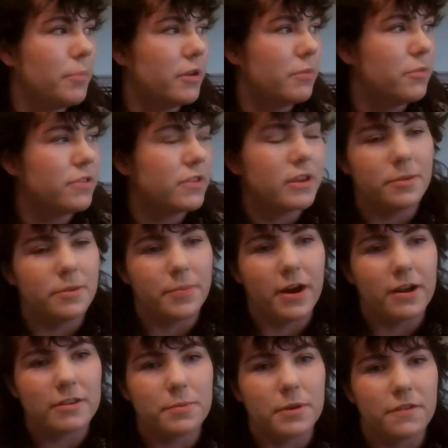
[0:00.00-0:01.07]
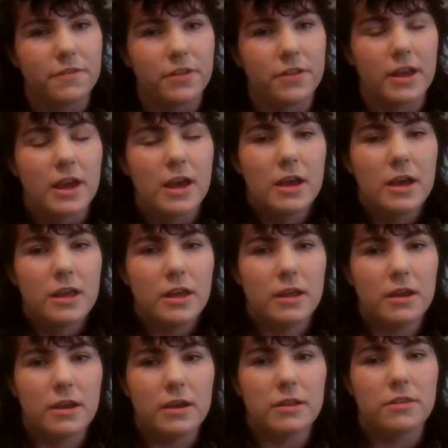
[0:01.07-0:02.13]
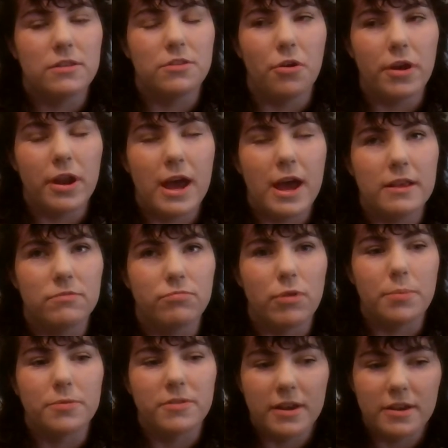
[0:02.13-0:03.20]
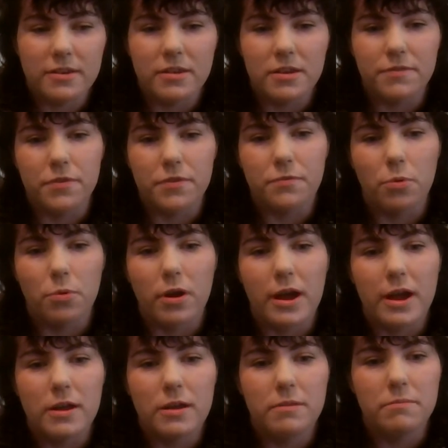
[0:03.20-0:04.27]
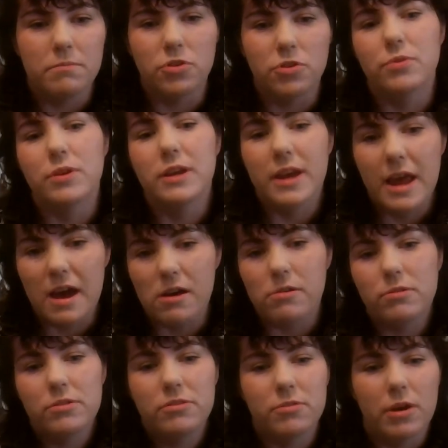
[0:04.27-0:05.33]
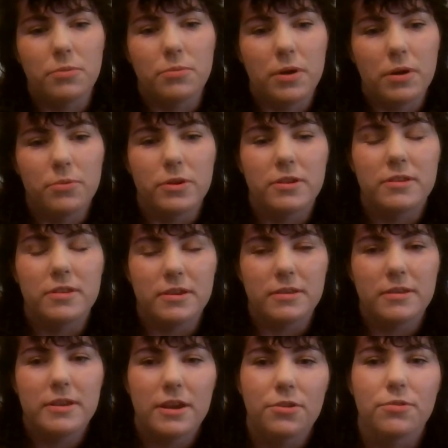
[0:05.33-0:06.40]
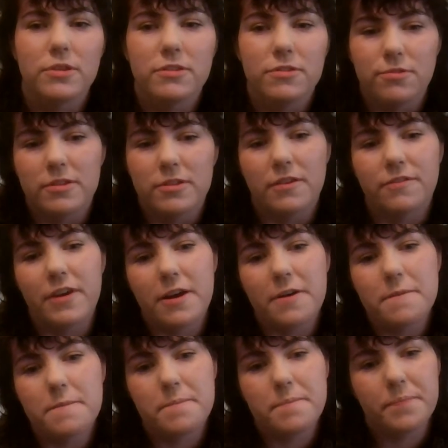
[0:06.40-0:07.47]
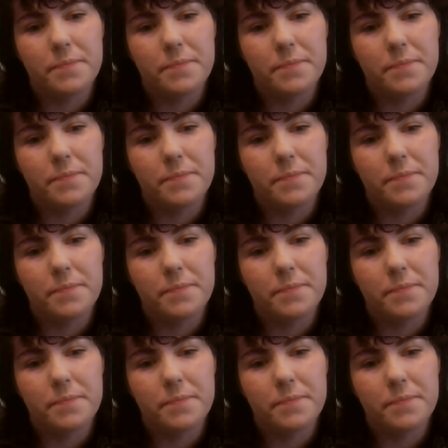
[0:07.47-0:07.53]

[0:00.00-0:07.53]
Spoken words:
a bit of music in the past, but I feel like it's not as representative of what I'm doing now. So I wanted to get all this new stuff out.